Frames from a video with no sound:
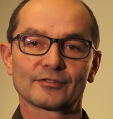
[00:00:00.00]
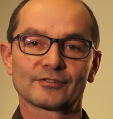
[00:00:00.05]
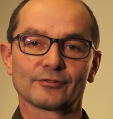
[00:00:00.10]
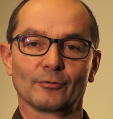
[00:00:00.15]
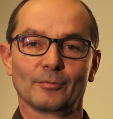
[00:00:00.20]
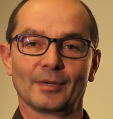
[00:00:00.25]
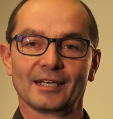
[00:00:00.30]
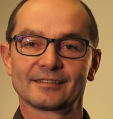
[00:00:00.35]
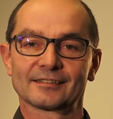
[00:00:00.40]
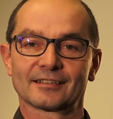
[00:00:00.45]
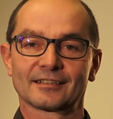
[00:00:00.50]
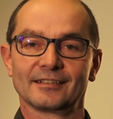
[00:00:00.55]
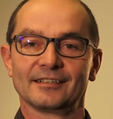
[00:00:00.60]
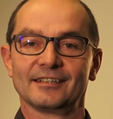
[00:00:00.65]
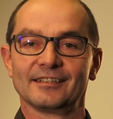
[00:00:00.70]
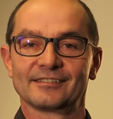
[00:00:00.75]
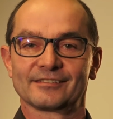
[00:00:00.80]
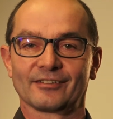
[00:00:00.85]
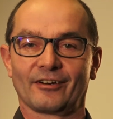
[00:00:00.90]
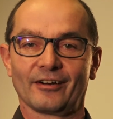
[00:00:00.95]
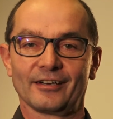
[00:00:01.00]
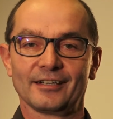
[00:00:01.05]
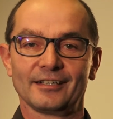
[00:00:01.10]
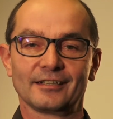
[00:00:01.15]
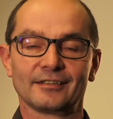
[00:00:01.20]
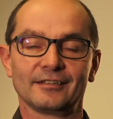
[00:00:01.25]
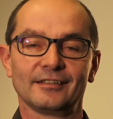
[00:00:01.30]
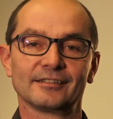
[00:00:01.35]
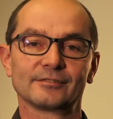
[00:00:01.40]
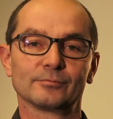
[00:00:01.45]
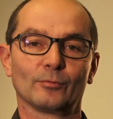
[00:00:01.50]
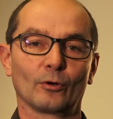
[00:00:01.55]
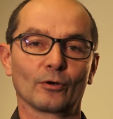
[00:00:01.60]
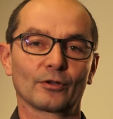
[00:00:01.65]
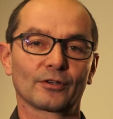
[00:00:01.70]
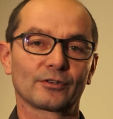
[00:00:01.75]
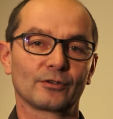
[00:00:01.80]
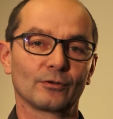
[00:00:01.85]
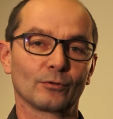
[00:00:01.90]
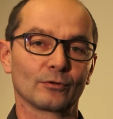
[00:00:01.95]
So basically designing these
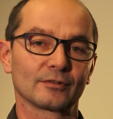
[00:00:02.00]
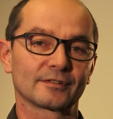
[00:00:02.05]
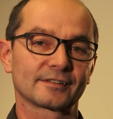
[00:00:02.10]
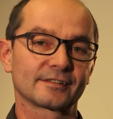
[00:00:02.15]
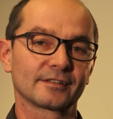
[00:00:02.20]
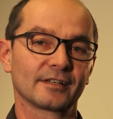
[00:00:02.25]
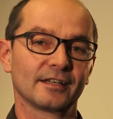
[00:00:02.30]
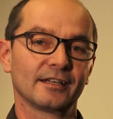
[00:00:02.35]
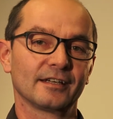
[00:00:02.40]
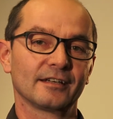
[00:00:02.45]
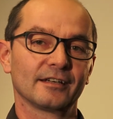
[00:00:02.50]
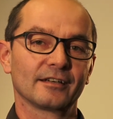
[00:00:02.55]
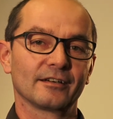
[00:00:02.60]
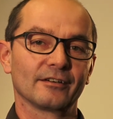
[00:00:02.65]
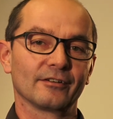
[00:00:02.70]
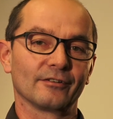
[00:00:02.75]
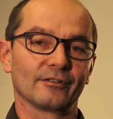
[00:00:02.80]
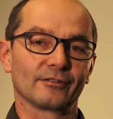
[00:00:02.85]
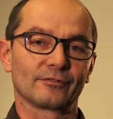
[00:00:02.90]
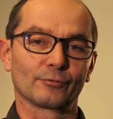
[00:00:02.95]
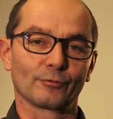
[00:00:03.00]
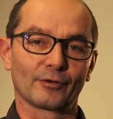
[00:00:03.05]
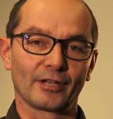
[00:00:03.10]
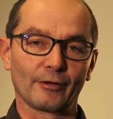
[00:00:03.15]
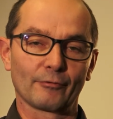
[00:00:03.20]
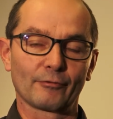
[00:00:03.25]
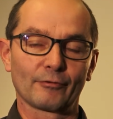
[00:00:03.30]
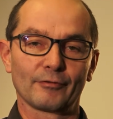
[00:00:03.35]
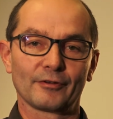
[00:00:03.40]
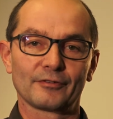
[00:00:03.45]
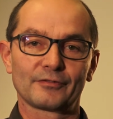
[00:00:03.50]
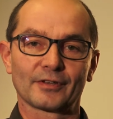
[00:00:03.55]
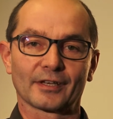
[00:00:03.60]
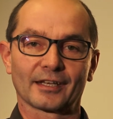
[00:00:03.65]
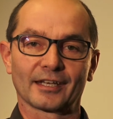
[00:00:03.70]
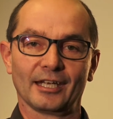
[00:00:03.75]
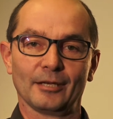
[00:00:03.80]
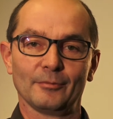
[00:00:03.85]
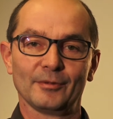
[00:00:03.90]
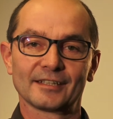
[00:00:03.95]
molecules together with the
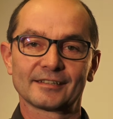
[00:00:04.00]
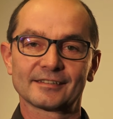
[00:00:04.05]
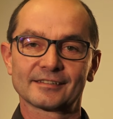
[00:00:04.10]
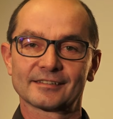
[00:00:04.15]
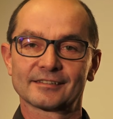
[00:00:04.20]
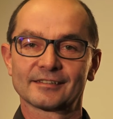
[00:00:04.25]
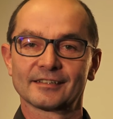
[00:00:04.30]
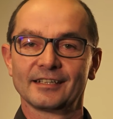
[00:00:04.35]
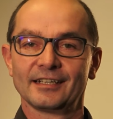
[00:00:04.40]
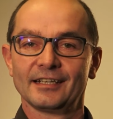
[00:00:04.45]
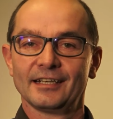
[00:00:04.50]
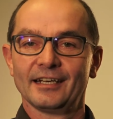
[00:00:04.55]
chemists,